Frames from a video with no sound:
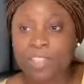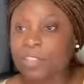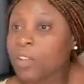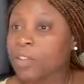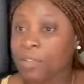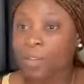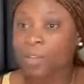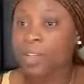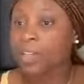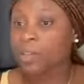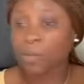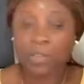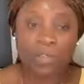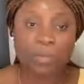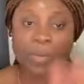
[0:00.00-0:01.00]
just got there, they
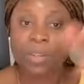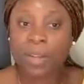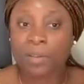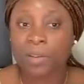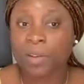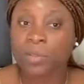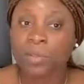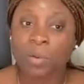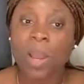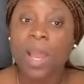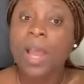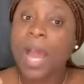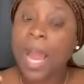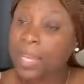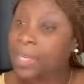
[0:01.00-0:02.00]
want to be a director.
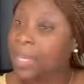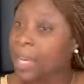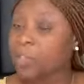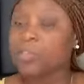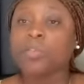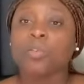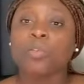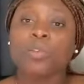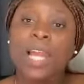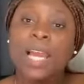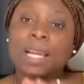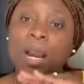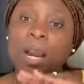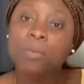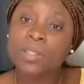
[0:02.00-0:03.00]
I
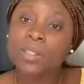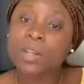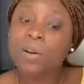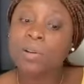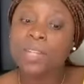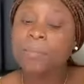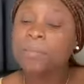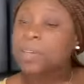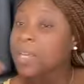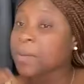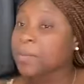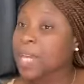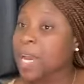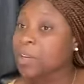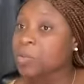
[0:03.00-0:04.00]
would tell them,
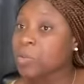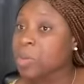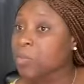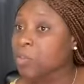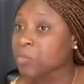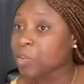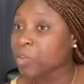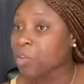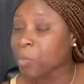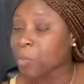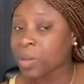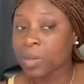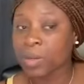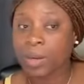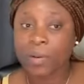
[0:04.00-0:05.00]
keep that dream of
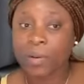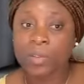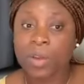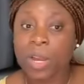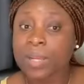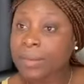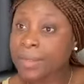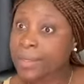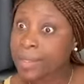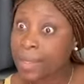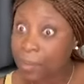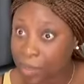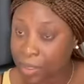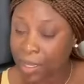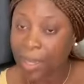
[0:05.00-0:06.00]
becoming a director. At the
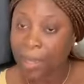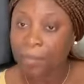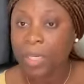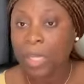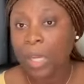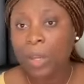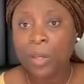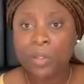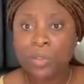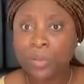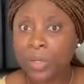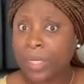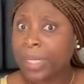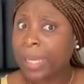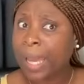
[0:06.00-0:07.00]
same time,
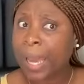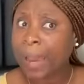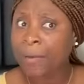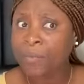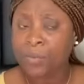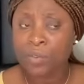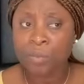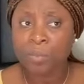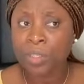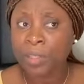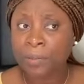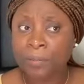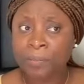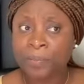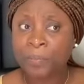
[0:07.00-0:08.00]
you really have to
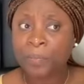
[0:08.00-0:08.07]
be